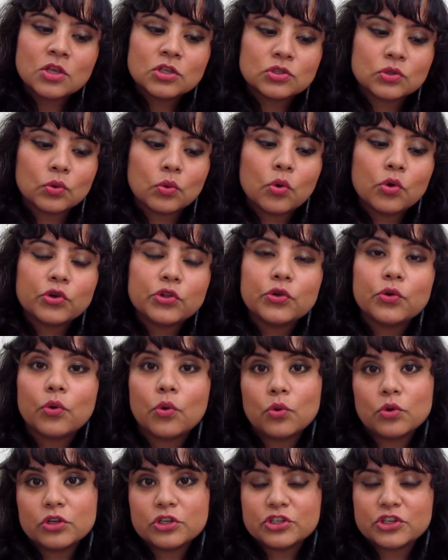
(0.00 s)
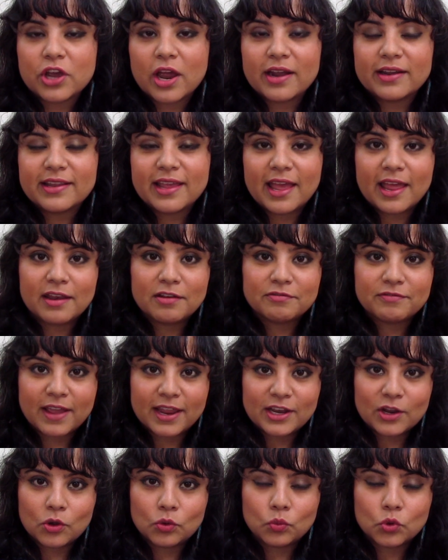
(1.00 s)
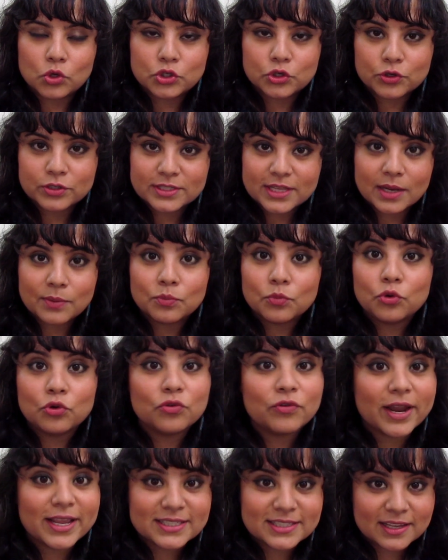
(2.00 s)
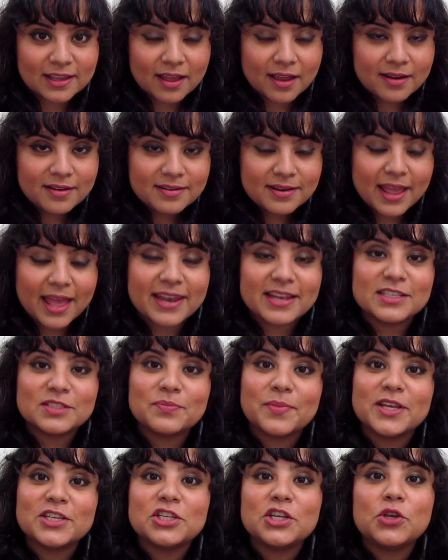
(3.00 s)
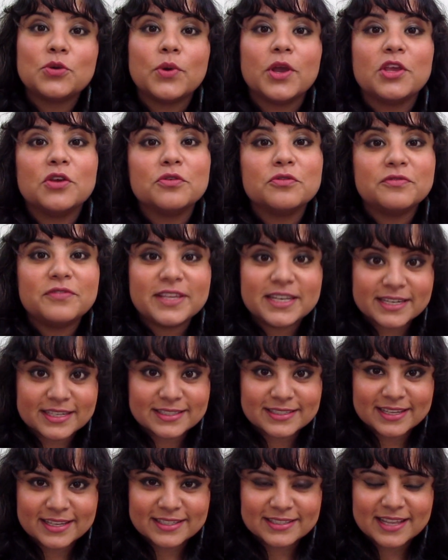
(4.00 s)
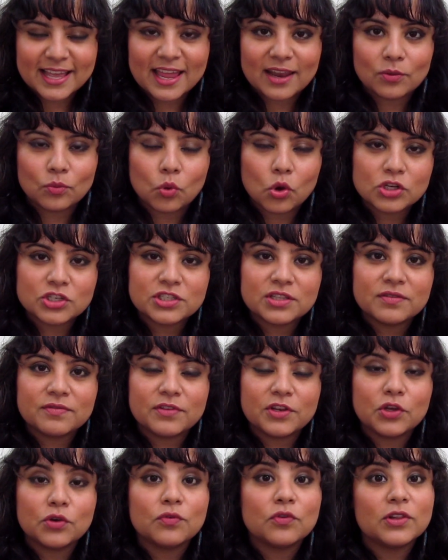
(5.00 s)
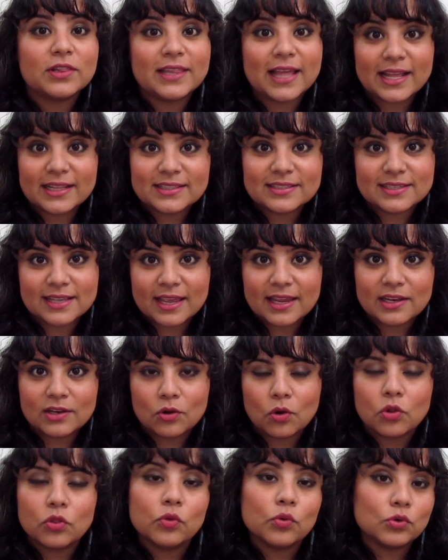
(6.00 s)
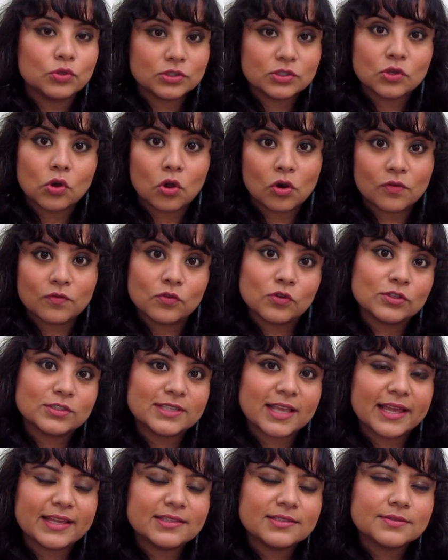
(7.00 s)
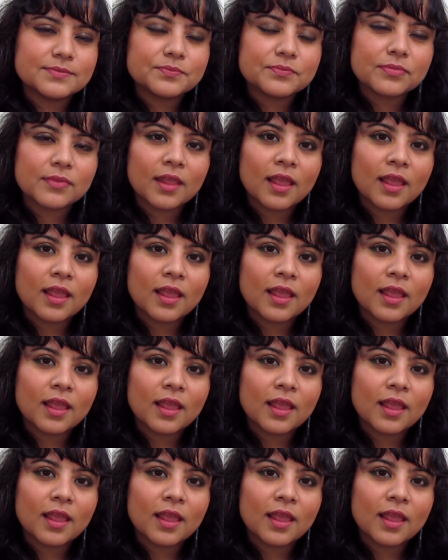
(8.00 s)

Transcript: So go to your own chart and find out what your sun, moon, rising are, and especially where your Venus is, and watch the video for that sign or those, all of those signs.